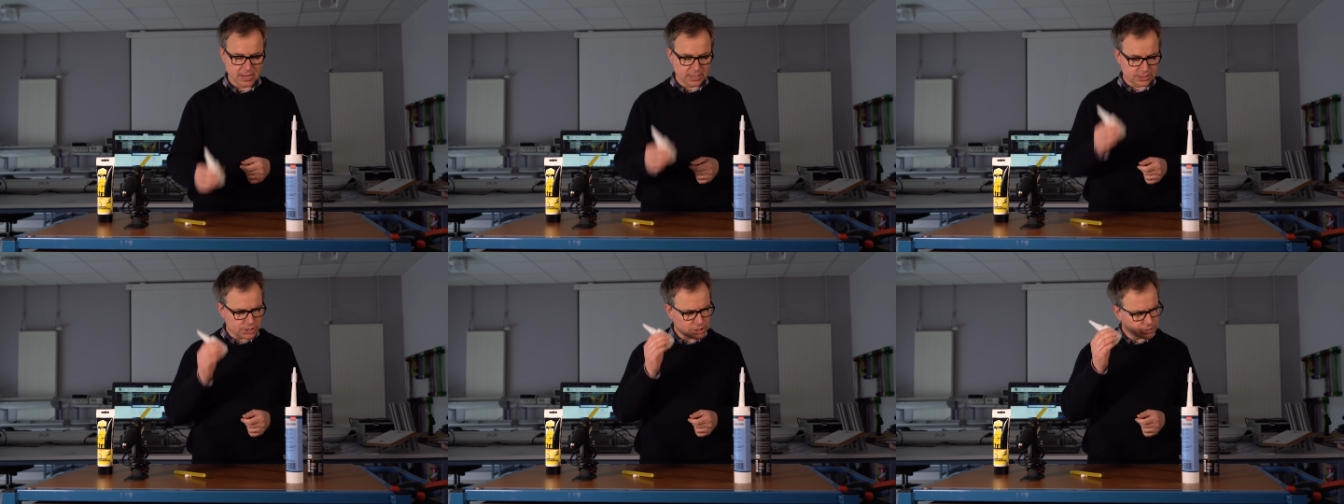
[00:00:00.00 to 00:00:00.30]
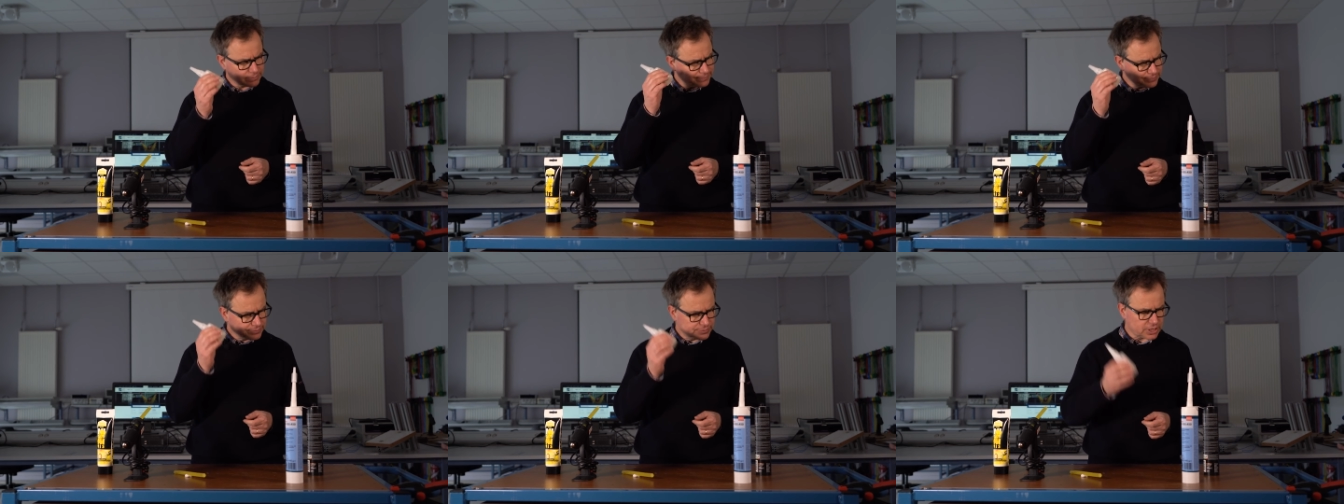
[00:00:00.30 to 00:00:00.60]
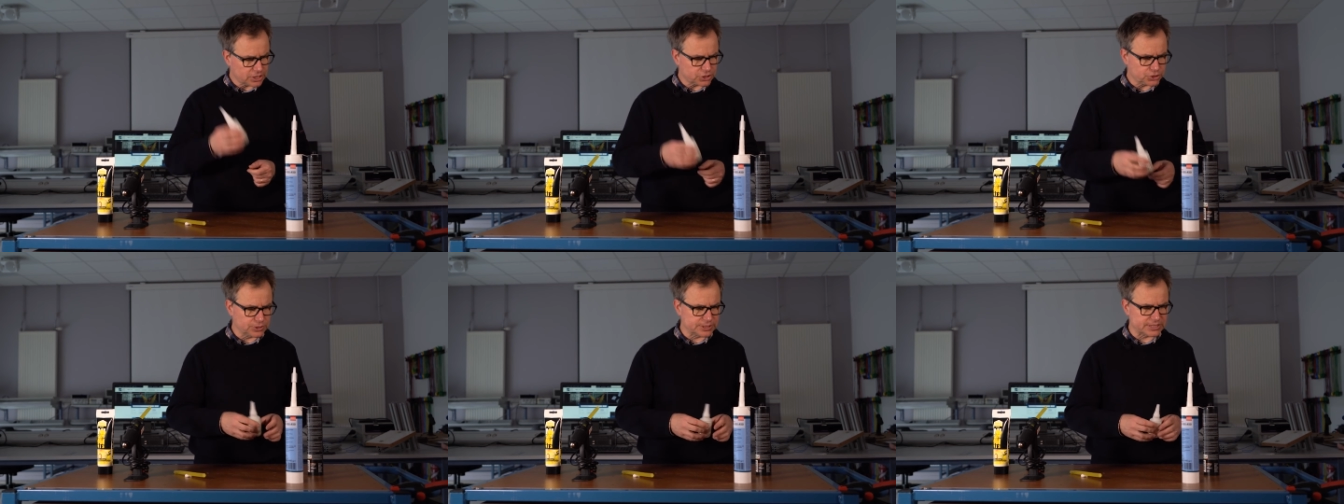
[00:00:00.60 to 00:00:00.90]
So
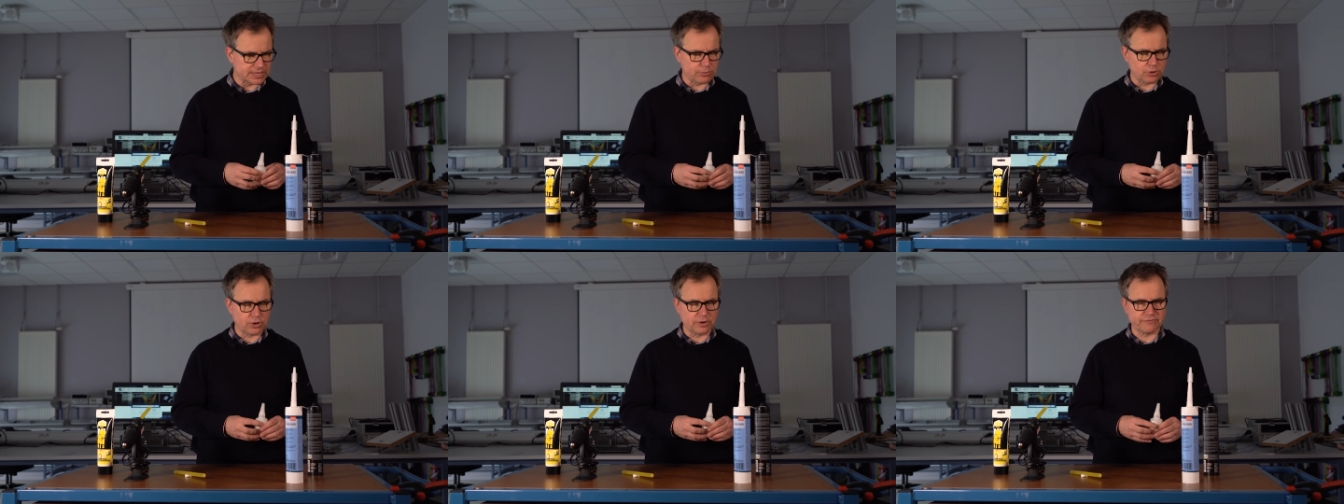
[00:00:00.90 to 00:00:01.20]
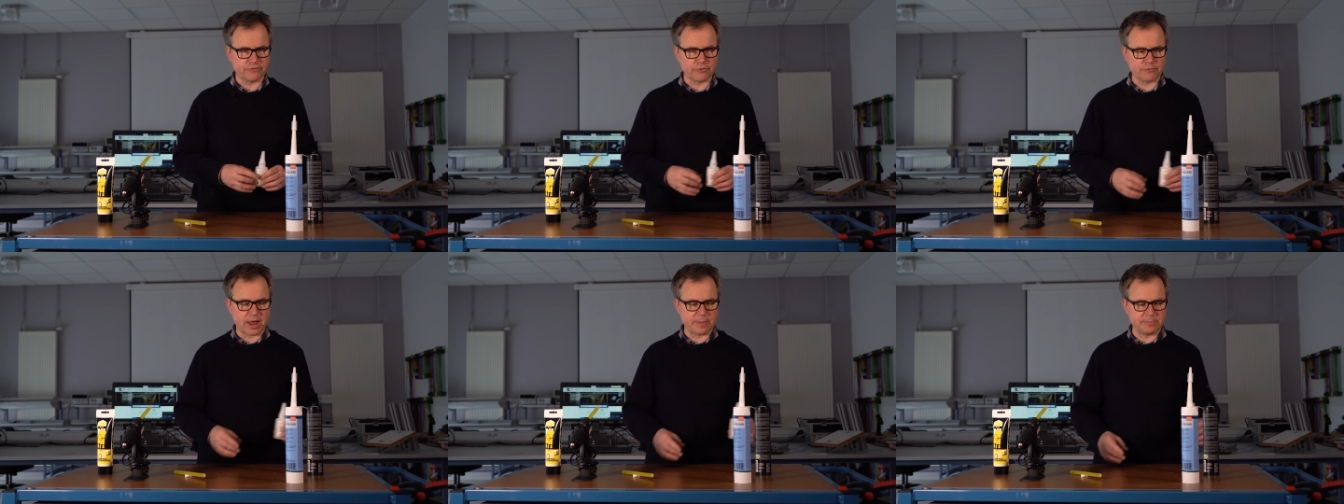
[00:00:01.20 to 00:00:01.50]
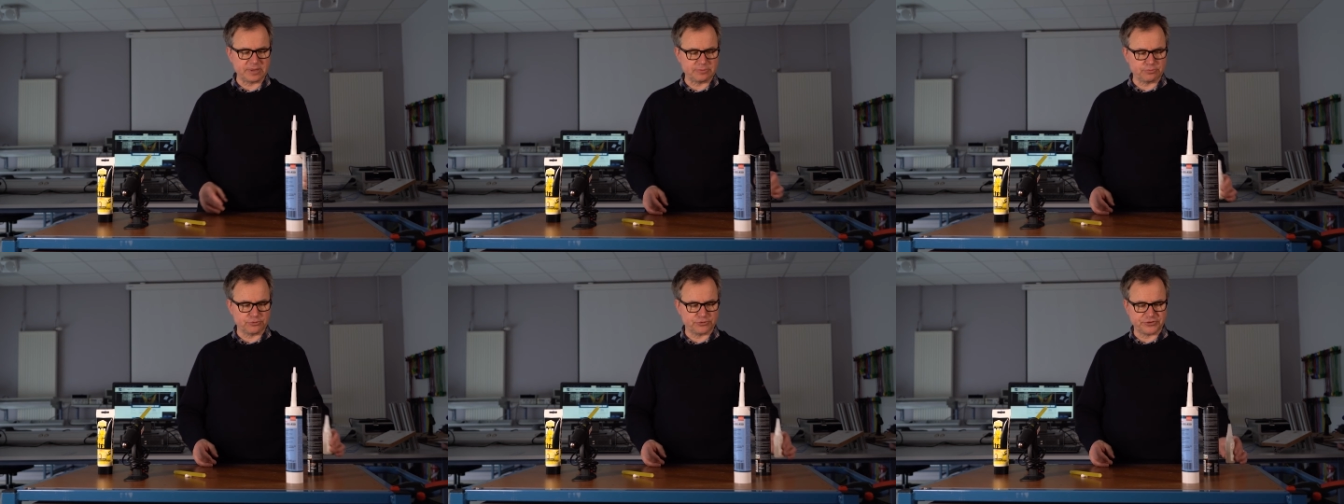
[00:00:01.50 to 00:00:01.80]
not usable for
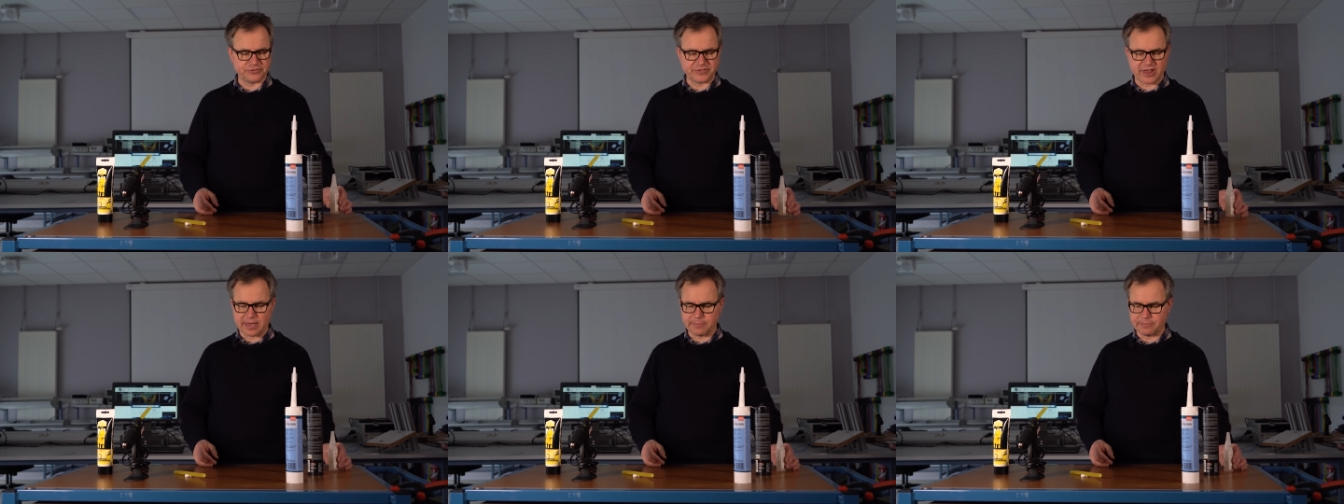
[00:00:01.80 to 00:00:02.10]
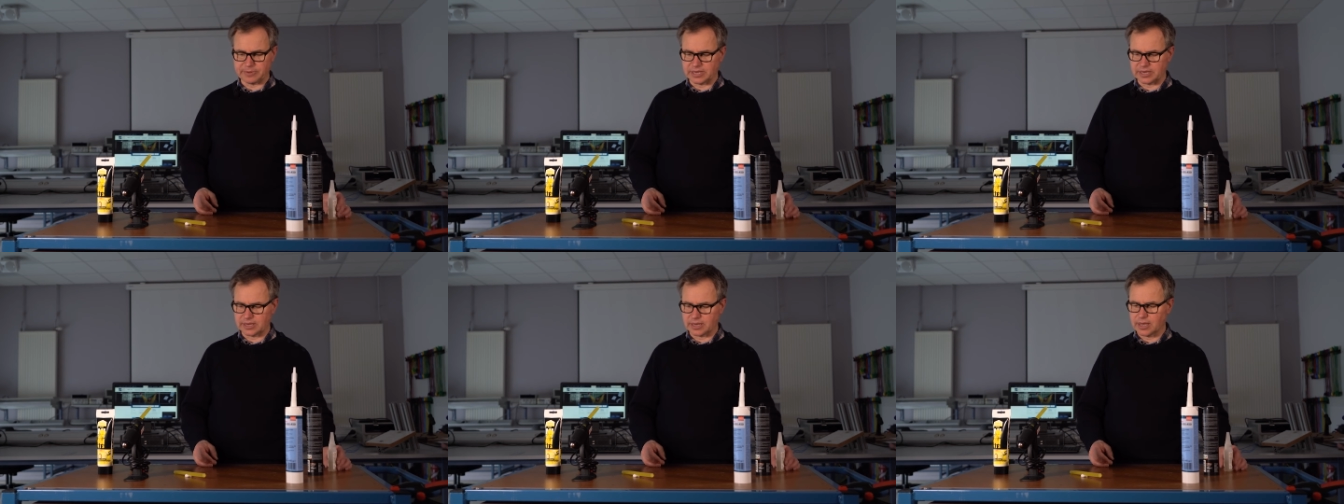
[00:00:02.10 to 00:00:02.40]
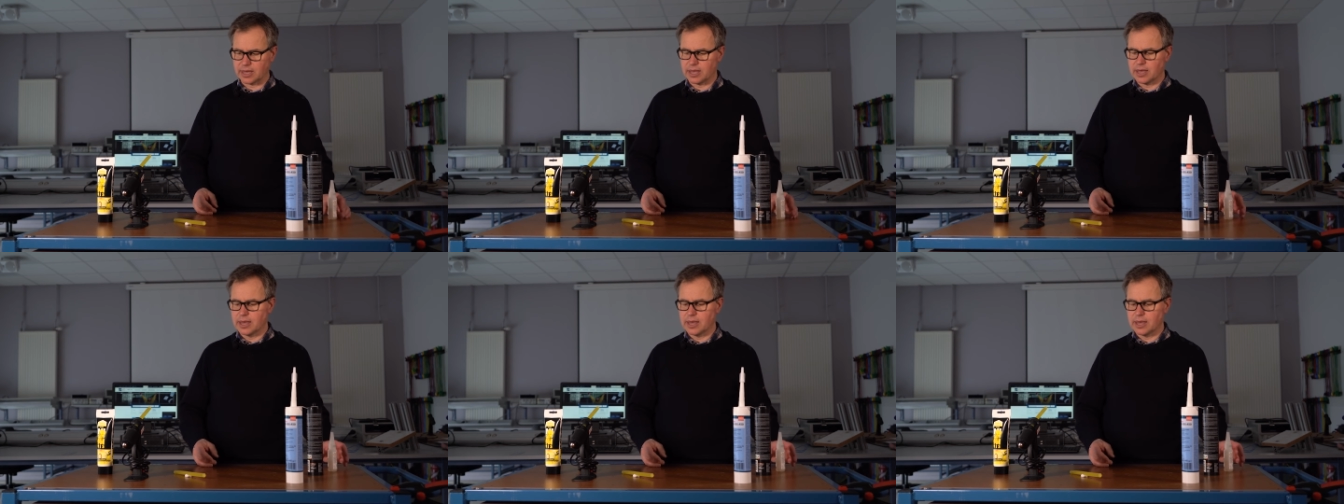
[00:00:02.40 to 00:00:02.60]
rapid prototyping.